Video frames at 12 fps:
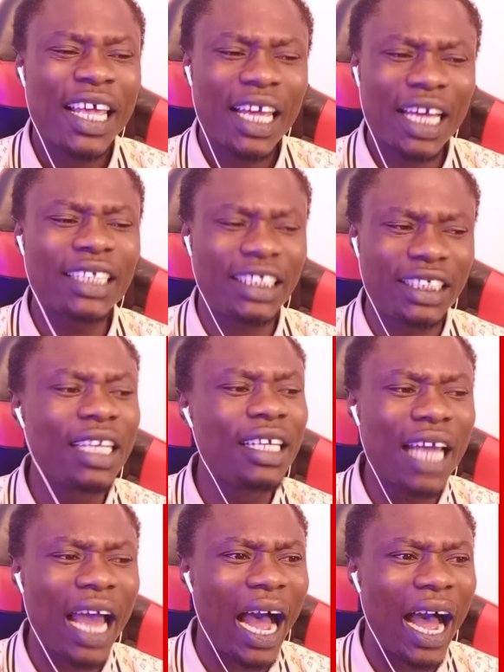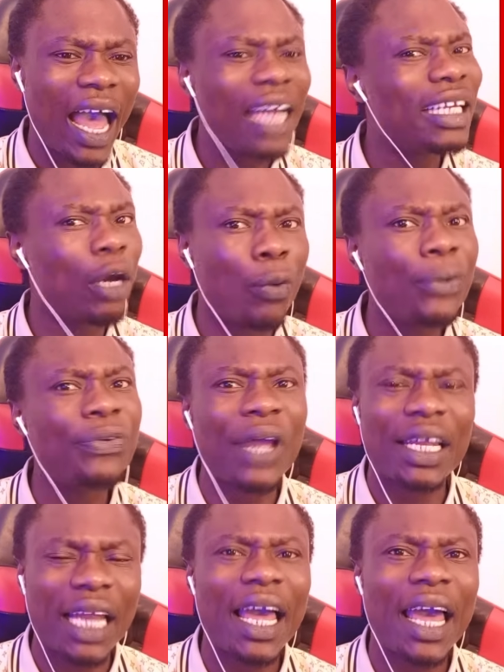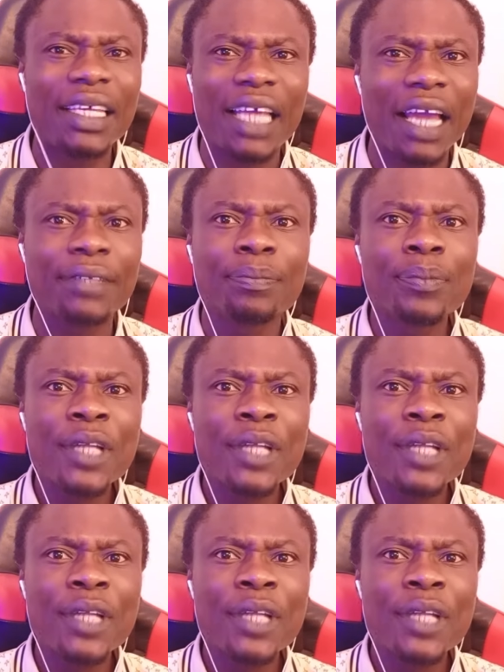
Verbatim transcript: esi ya and your washer na a